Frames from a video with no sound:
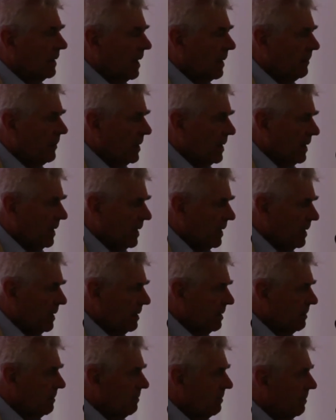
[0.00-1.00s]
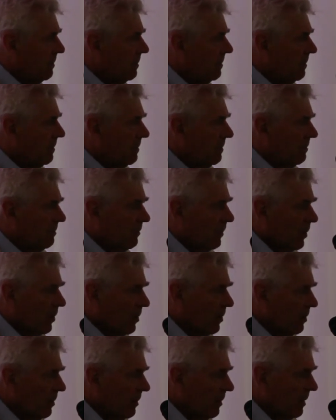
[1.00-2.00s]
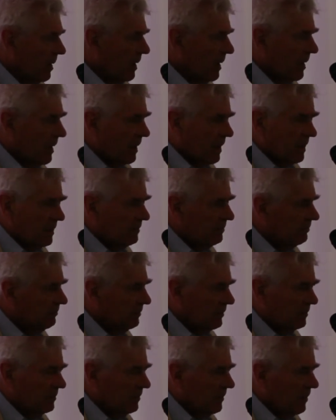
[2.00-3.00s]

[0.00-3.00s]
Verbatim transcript: than we need more um,